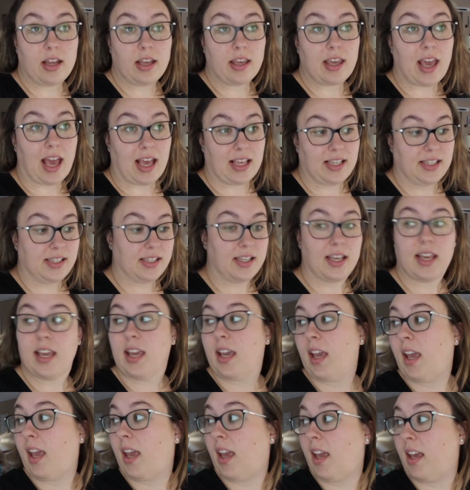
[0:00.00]
Yes,
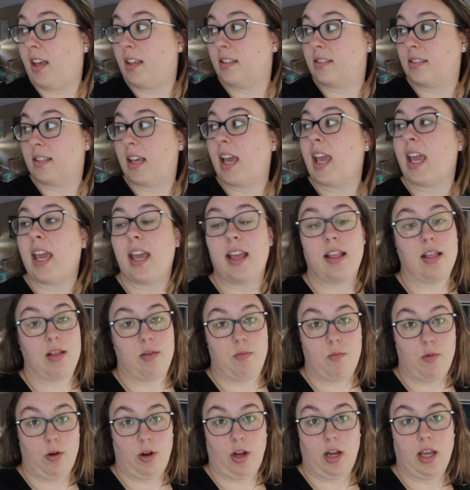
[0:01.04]
it is eight in the
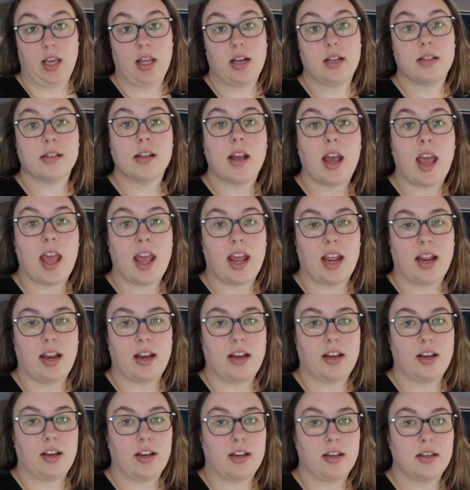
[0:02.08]
morning
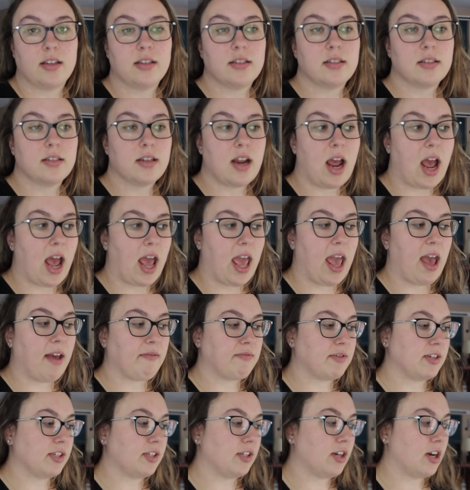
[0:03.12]
and I have
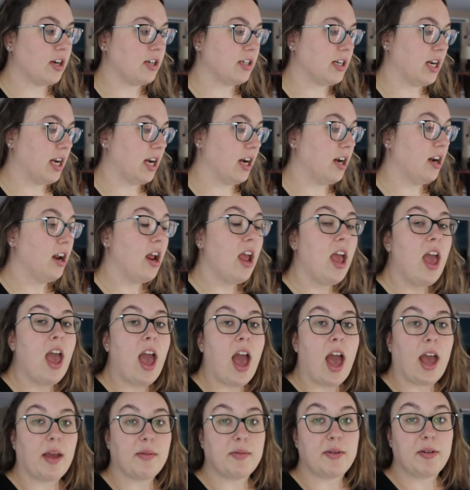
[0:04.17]
to start dinner.
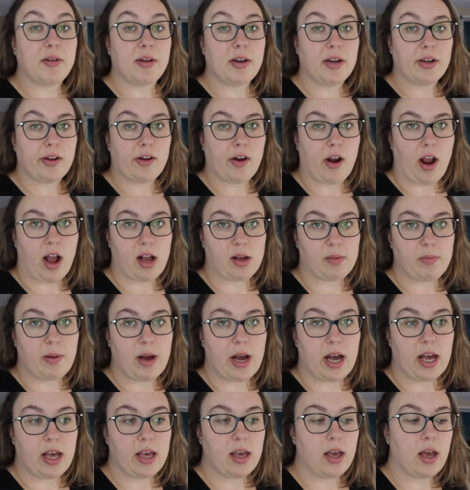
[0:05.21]
I'm doing a crock
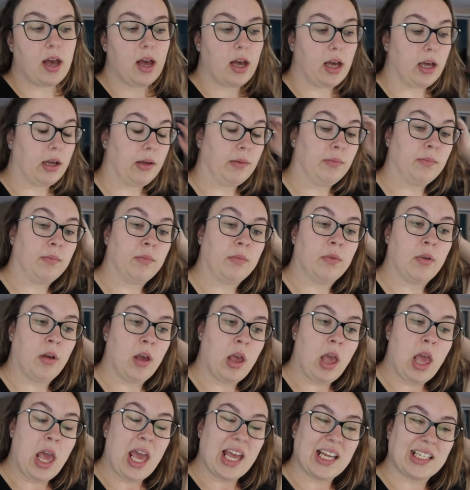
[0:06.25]
pot. Um,
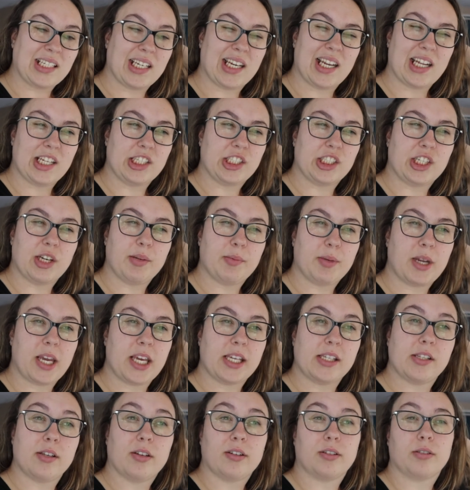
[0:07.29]
today's gym day,
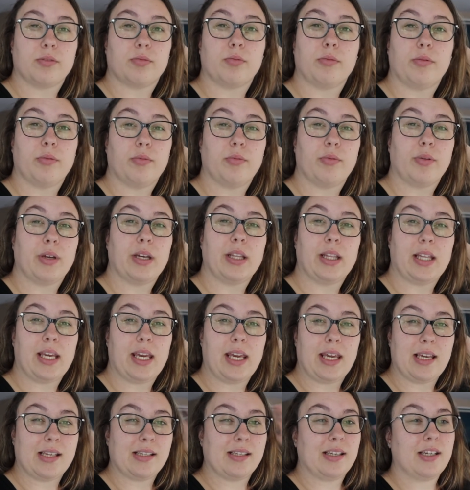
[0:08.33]
so it's really
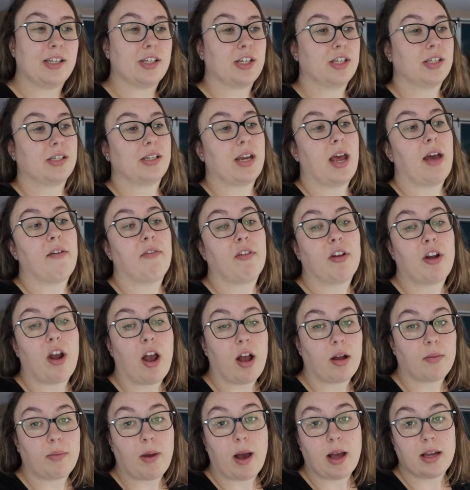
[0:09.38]
easy just to have a
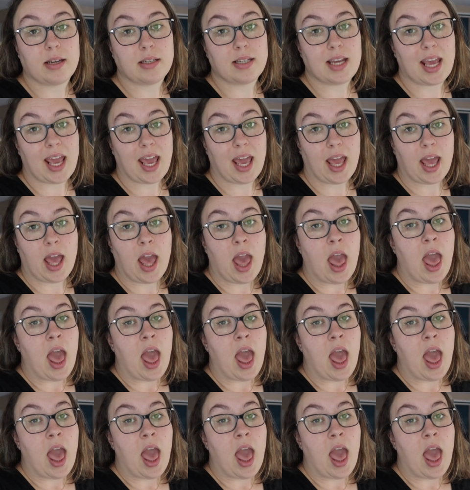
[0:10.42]
crock pot day.